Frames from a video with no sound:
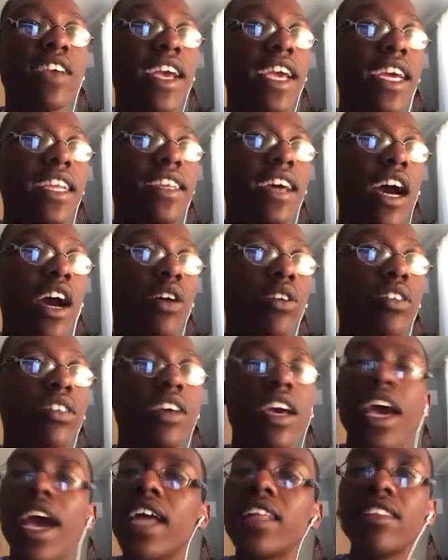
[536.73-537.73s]
check it out
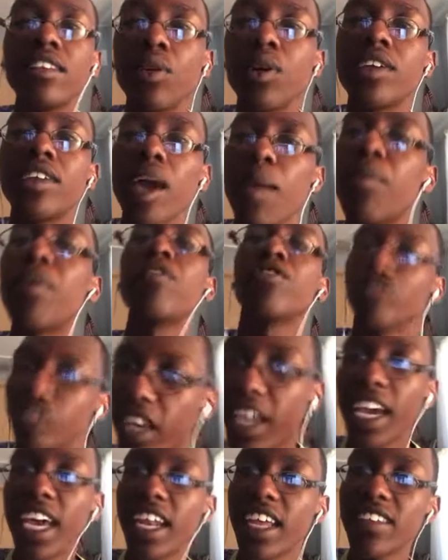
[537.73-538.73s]
and see what type of
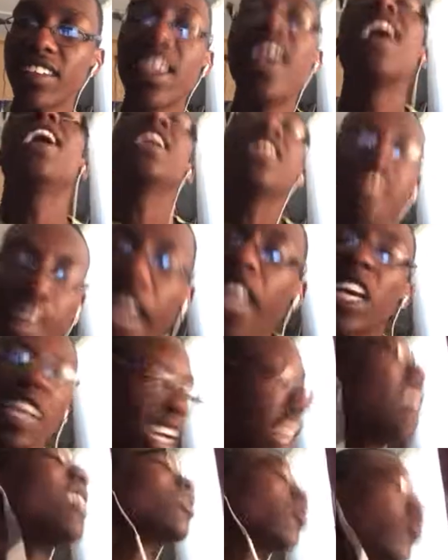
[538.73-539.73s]
chickenness Derek